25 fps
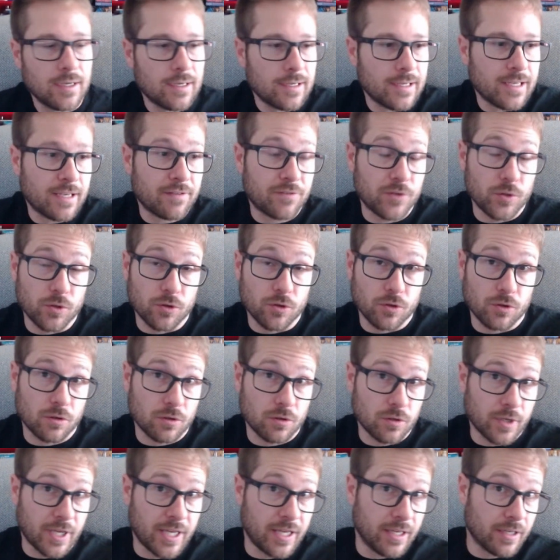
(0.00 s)
If
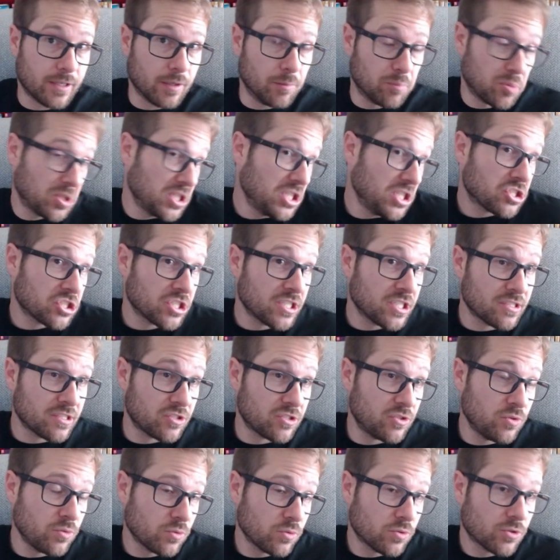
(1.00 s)
you're a completionist,
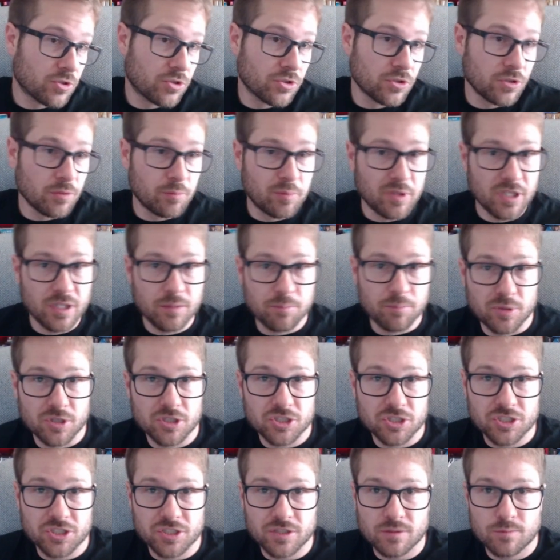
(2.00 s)
you could be
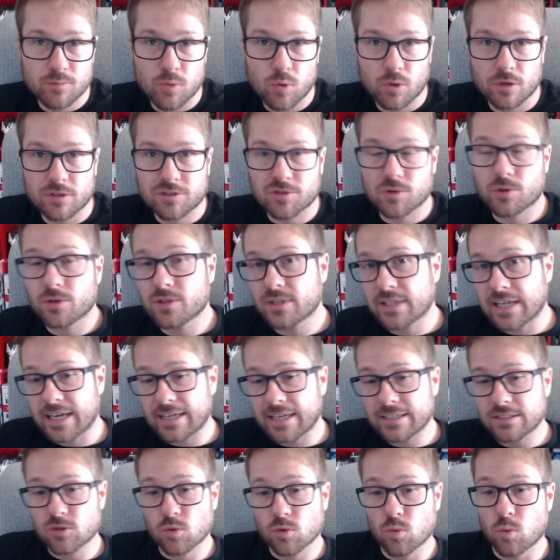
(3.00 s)
pushing more toward that
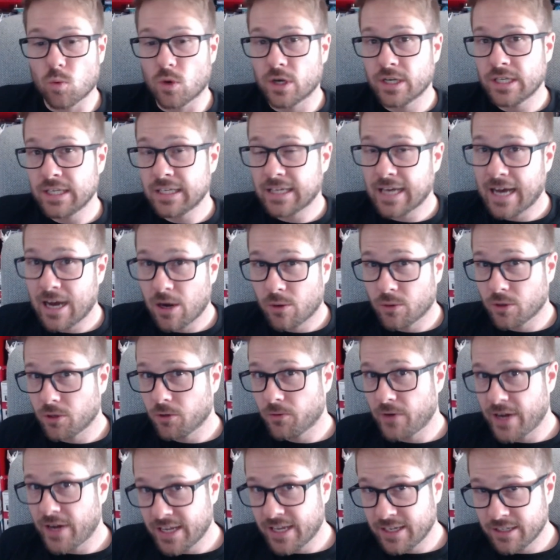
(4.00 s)
20-hour
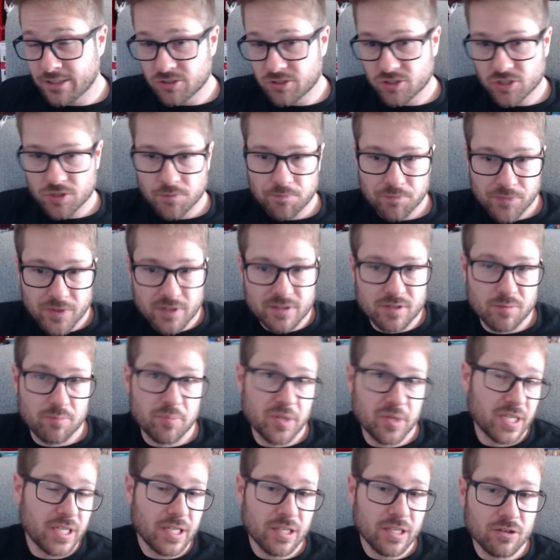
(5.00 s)
range,
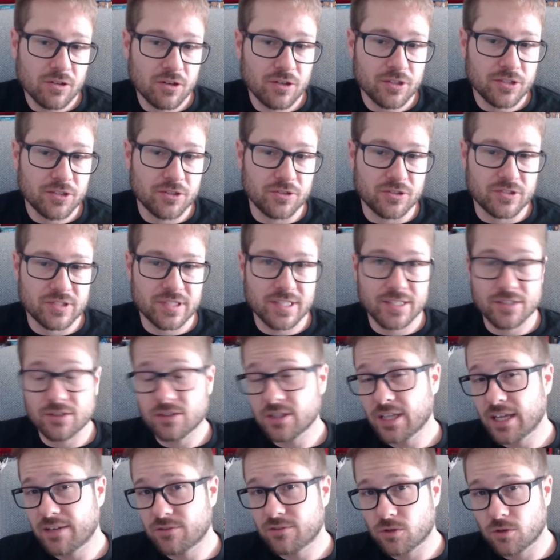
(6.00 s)
depending on your skill
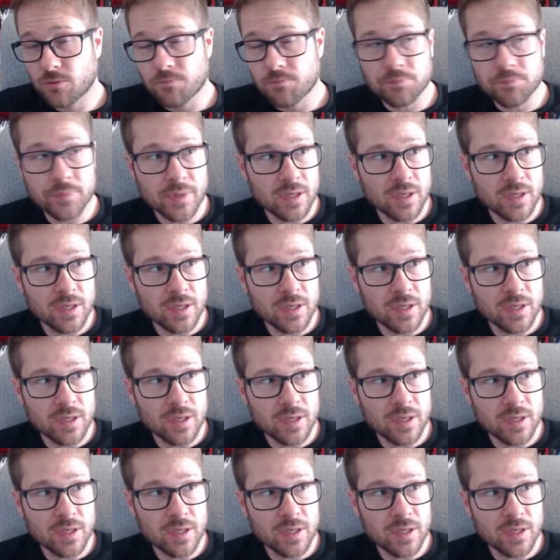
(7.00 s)
level.